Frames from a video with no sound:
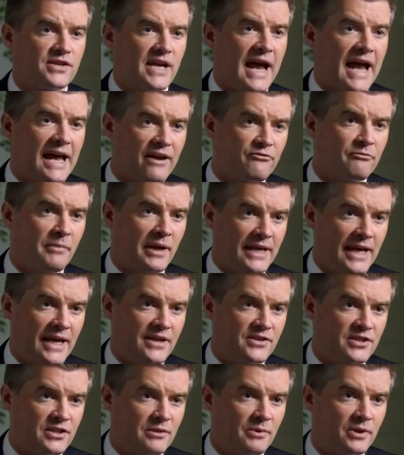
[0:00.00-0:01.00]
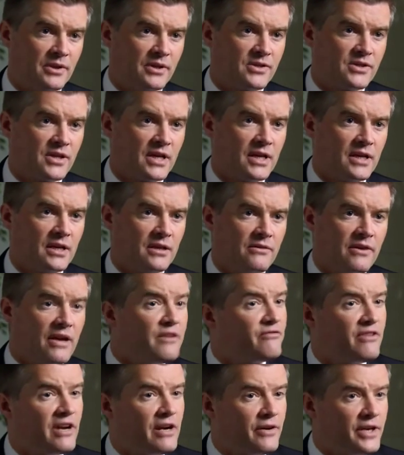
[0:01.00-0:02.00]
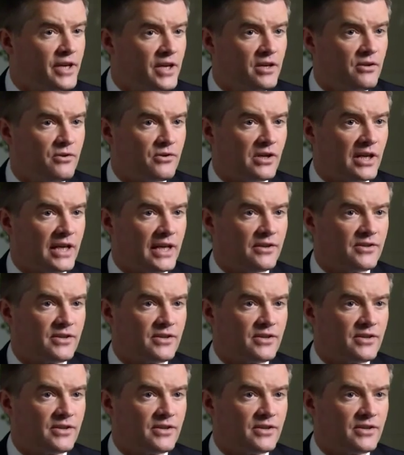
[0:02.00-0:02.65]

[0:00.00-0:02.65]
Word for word: that have made estimates, they vary hugely.